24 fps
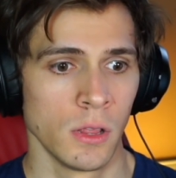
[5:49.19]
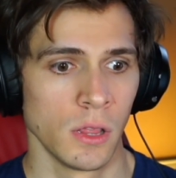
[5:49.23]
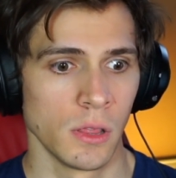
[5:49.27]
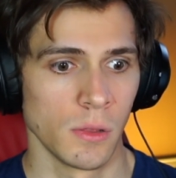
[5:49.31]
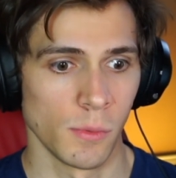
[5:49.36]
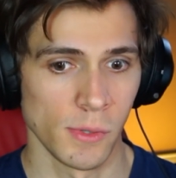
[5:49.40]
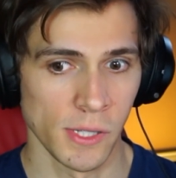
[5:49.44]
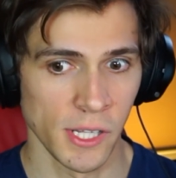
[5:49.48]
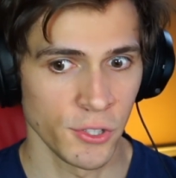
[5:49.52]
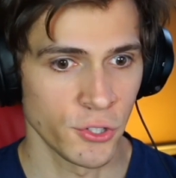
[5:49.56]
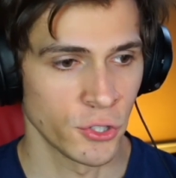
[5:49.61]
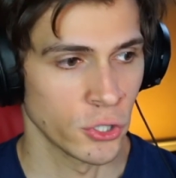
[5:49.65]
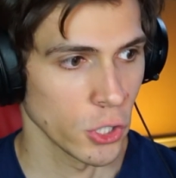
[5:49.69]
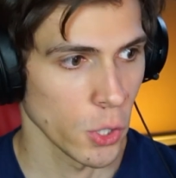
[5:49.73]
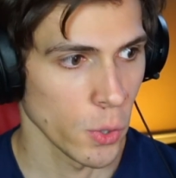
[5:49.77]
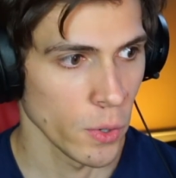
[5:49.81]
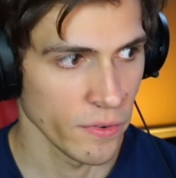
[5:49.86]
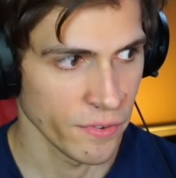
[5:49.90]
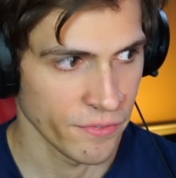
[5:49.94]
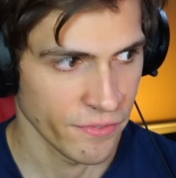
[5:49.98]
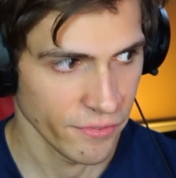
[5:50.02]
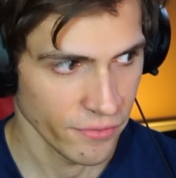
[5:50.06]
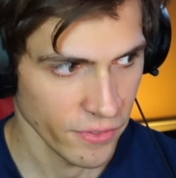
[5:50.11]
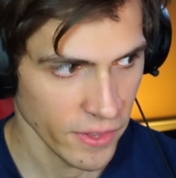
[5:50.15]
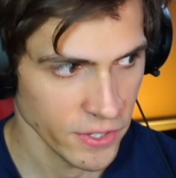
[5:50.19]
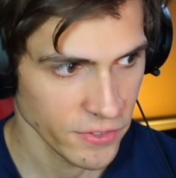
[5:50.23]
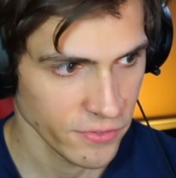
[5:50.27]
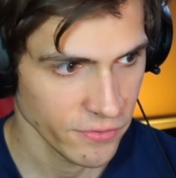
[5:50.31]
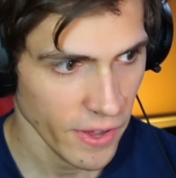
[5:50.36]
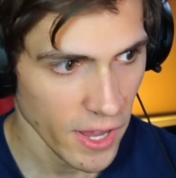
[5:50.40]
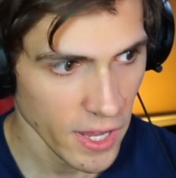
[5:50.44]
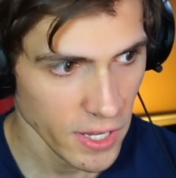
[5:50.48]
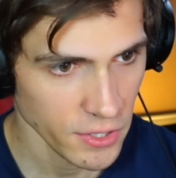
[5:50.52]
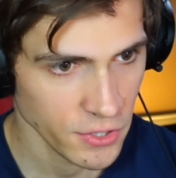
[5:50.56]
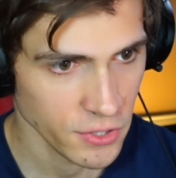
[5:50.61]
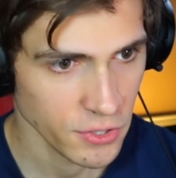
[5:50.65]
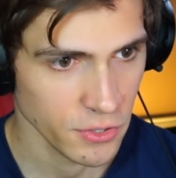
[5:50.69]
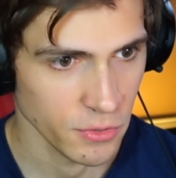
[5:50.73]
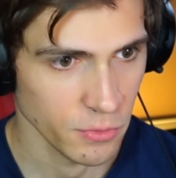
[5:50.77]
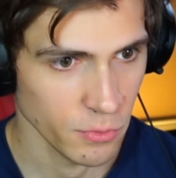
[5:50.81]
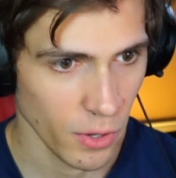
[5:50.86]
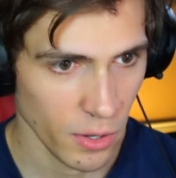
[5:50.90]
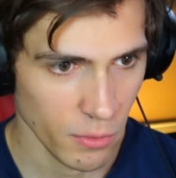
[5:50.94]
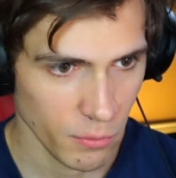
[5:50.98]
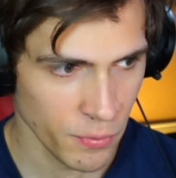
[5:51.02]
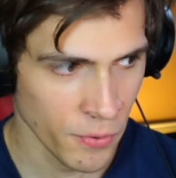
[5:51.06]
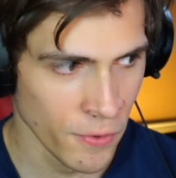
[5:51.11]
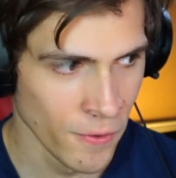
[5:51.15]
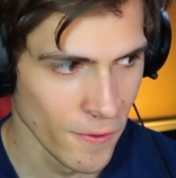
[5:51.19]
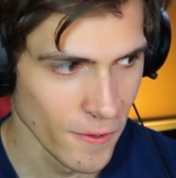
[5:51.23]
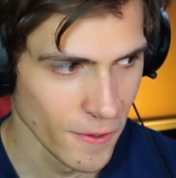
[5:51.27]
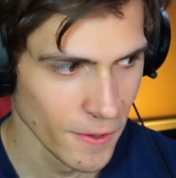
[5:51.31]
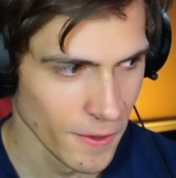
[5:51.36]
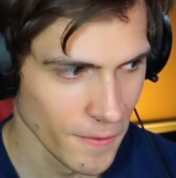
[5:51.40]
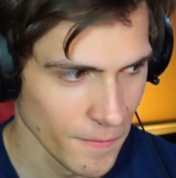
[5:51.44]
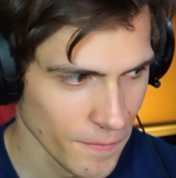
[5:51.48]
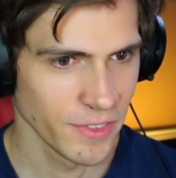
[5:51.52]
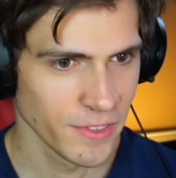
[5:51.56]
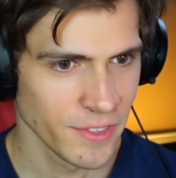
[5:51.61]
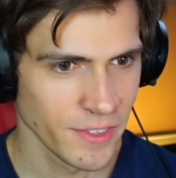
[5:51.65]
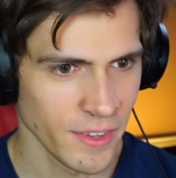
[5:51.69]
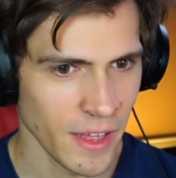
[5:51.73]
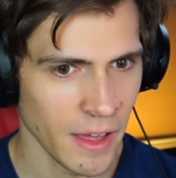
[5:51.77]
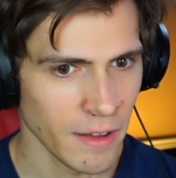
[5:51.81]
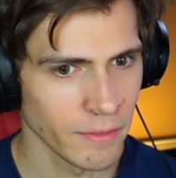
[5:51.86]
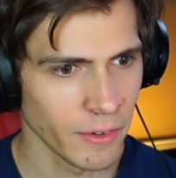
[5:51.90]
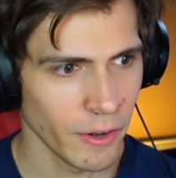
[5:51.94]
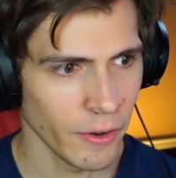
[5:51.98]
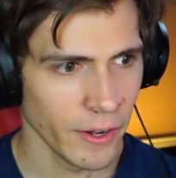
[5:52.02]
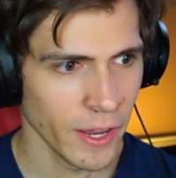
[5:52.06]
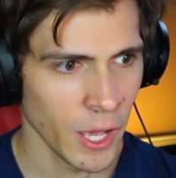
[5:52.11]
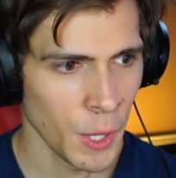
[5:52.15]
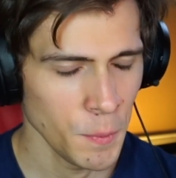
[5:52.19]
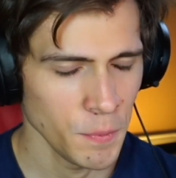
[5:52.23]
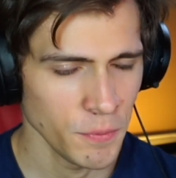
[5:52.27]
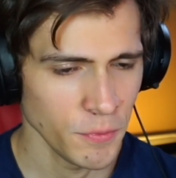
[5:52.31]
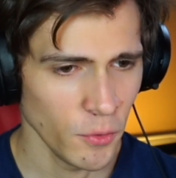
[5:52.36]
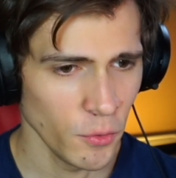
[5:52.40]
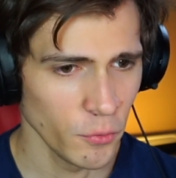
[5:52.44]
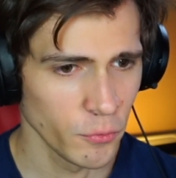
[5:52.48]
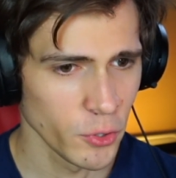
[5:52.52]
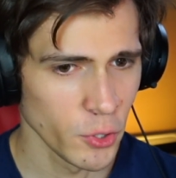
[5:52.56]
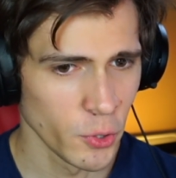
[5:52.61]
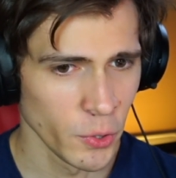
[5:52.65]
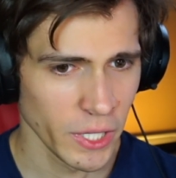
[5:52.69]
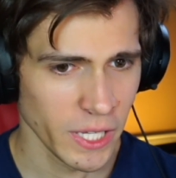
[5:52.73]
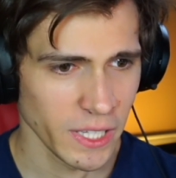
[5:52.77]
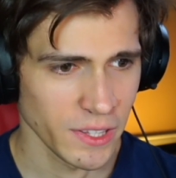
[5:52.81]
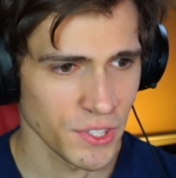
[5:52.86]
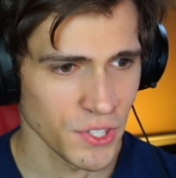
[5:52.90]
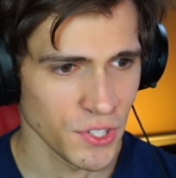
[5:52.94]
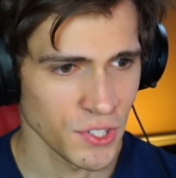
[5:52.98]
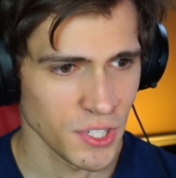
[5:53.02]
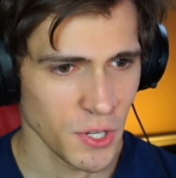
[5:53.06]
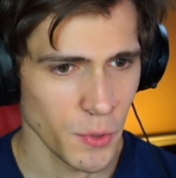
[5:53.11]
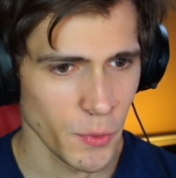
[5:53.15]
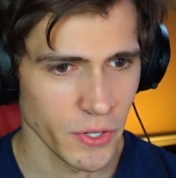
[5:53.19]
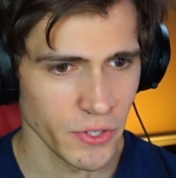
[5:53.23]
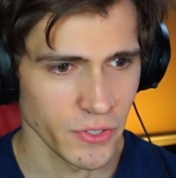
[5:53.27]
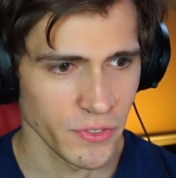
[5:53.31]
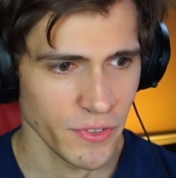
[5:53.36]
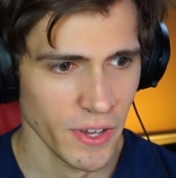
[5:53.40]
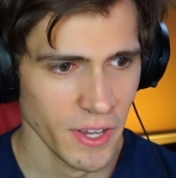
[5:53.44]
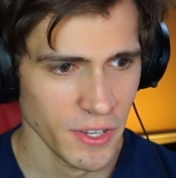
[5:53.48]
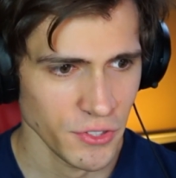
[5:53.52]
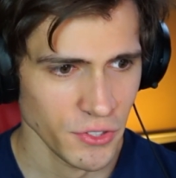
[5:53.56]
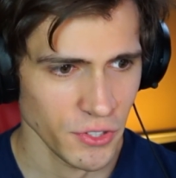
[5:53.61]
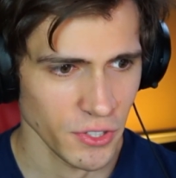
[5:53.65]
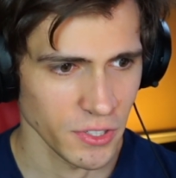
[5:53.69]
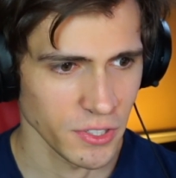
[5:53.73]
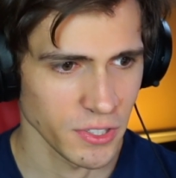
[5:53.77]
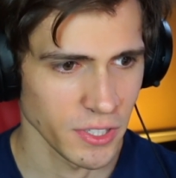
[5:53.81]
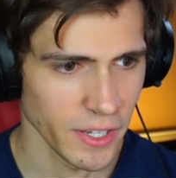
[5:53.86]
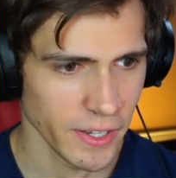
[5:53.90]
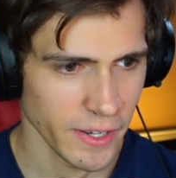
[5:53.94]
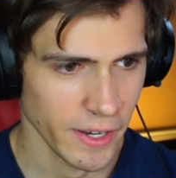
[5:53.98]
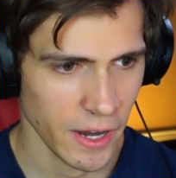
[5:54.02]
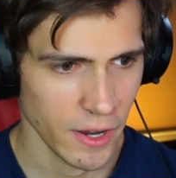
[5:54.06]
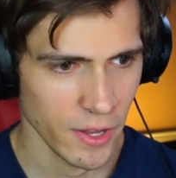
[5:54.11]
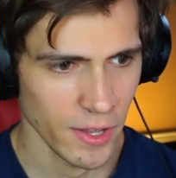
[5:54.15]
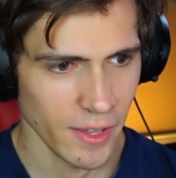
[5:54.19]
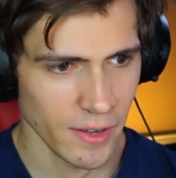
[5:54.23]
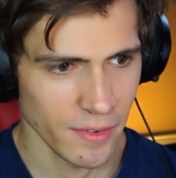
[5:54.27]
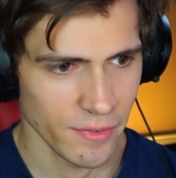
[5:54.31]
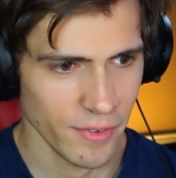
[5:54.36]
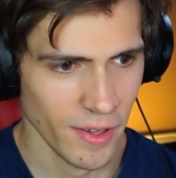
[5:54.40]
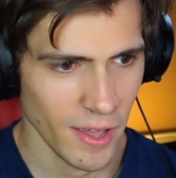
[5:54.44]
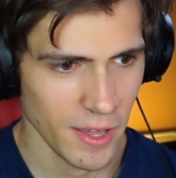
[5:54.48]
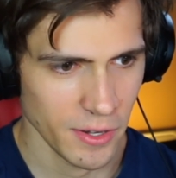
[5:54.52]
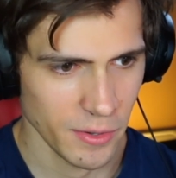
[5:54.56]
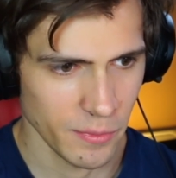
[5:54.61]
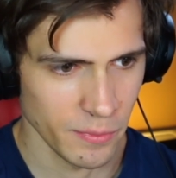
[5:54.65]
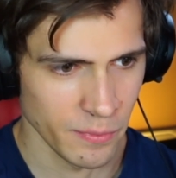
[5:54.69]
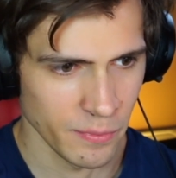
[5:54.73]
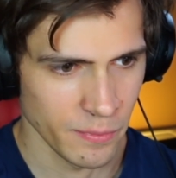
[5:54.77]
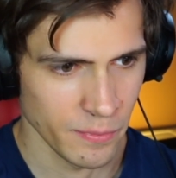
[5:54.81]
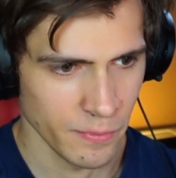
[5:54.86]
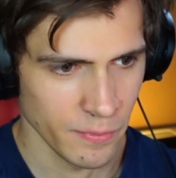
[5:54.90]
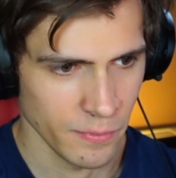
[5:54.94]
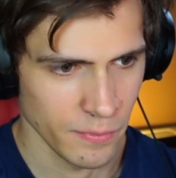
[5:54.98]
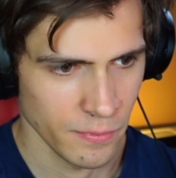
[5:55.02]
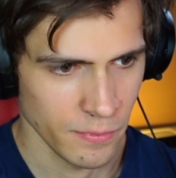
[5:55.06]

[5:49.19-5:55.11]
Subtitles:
Well, let's show his face. What? It's not very helpful if you don't get to see what his face looks like. How are you going to find him?